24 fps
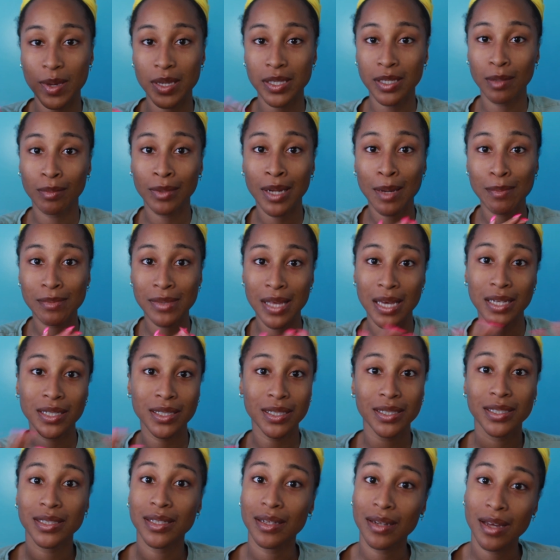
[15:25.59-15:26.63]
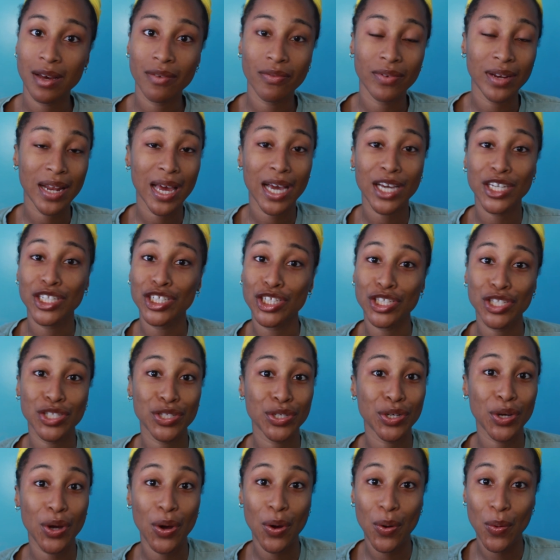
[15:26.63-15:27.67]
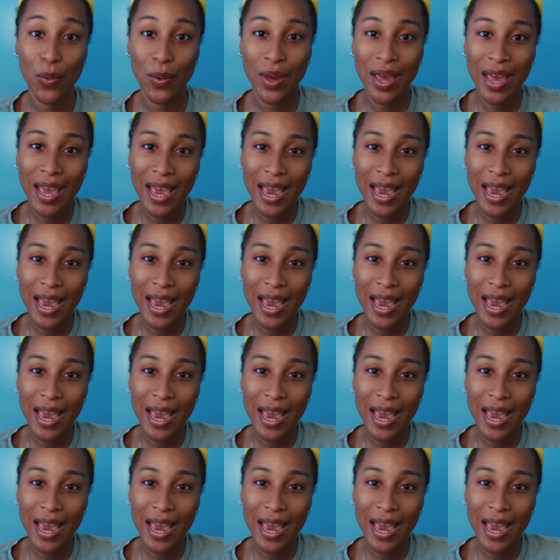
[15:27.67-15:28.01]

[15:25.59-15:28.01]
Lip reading: Sometimes that's just enough and I could just go.